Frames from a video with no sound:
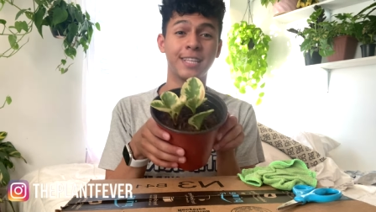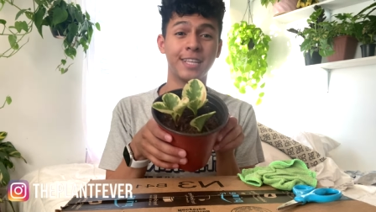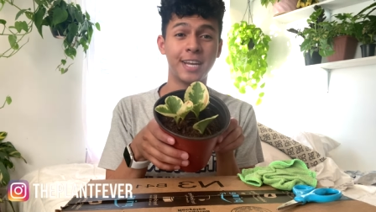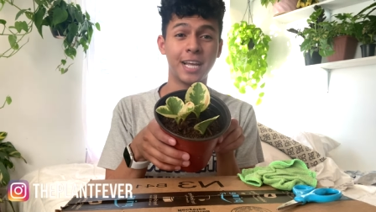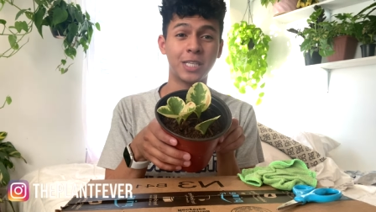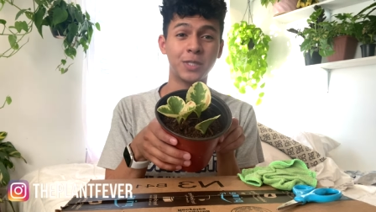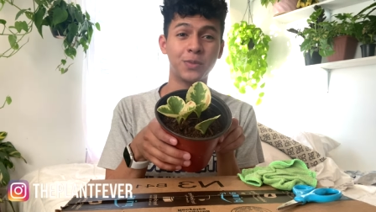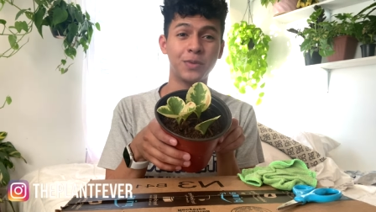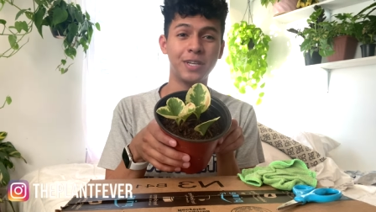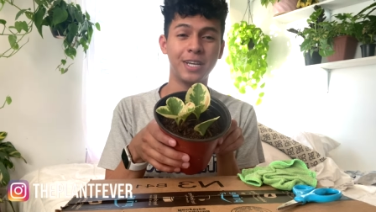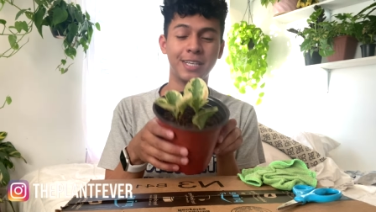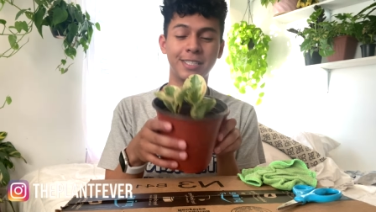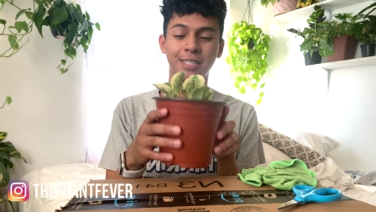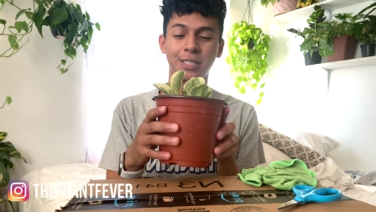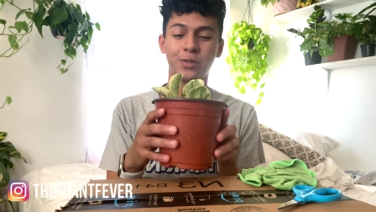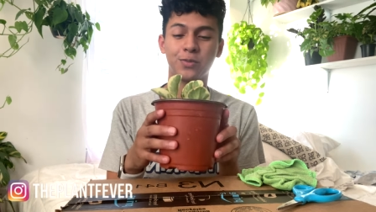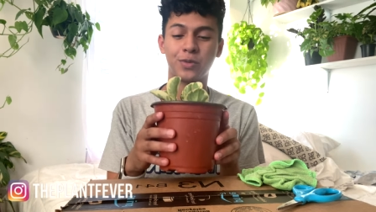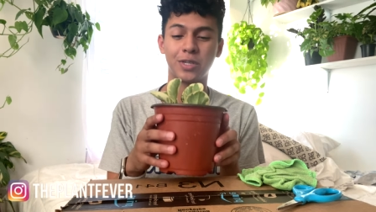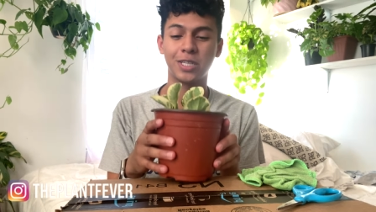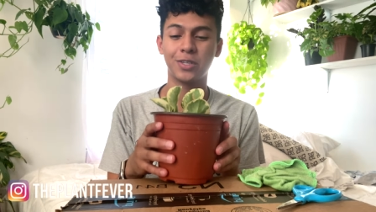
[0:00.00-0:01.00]
next one is
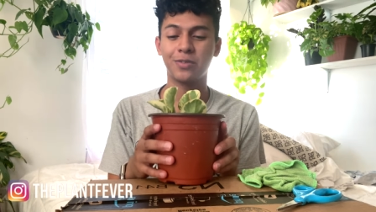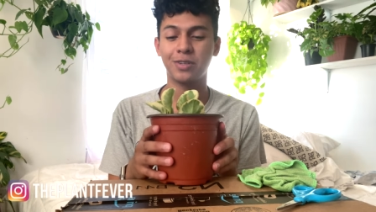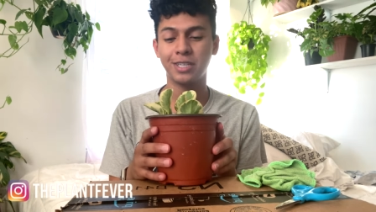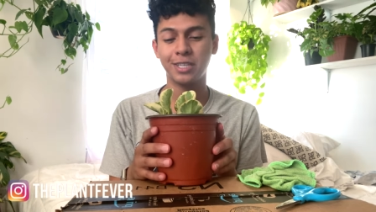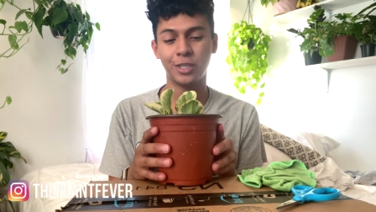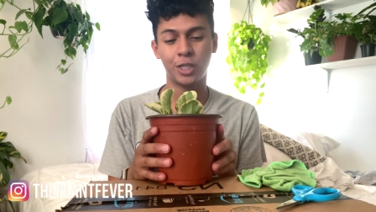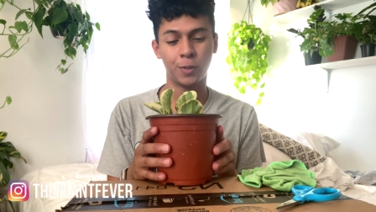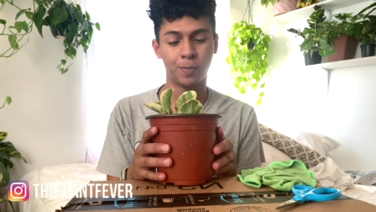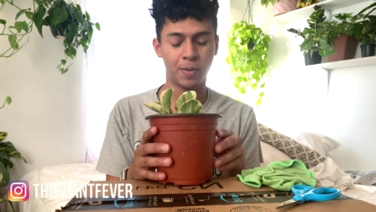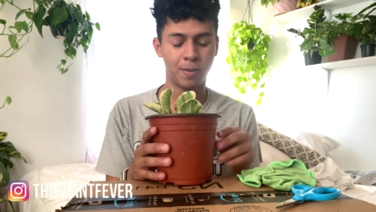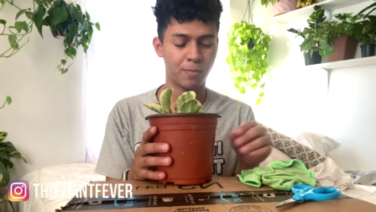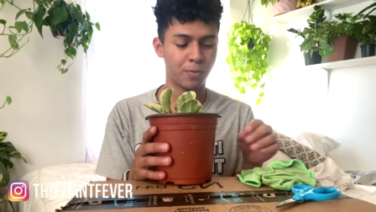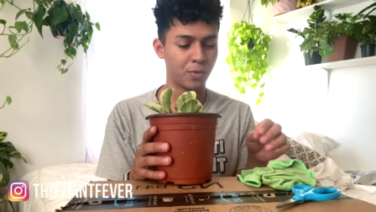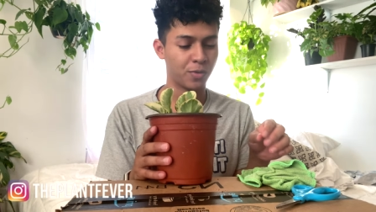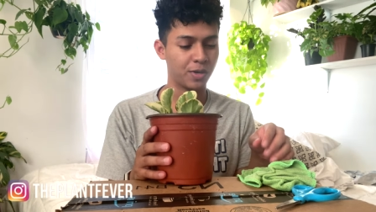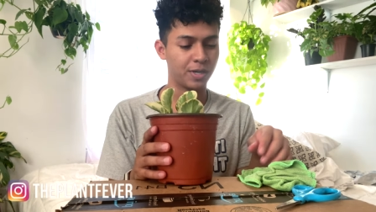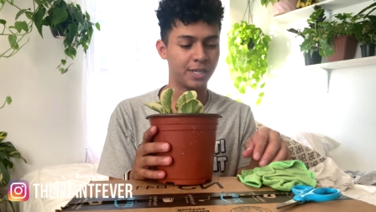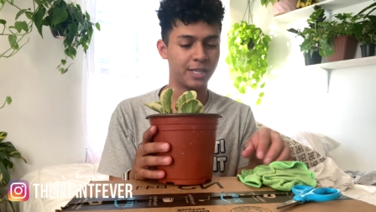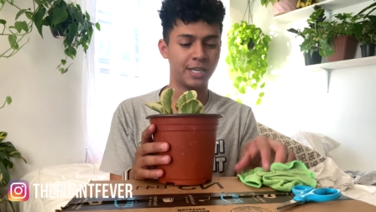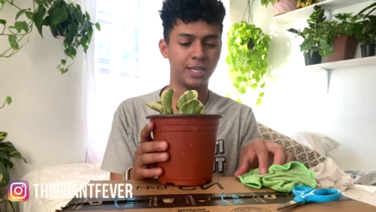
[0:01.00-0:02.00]
this really, really cute
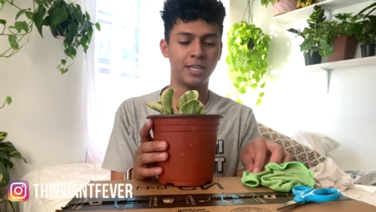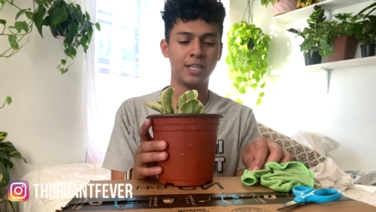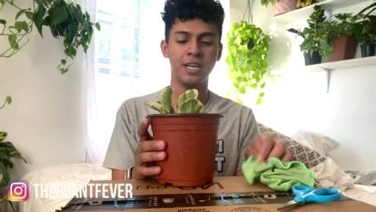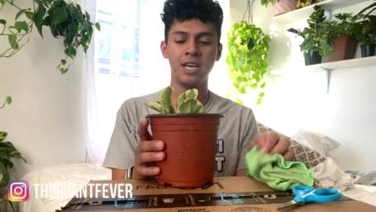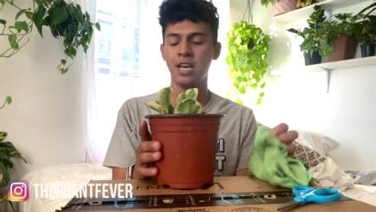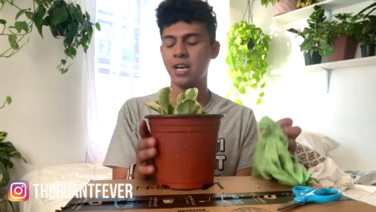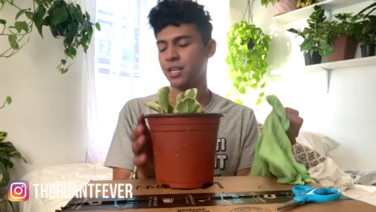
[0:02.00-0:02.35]
peperomia.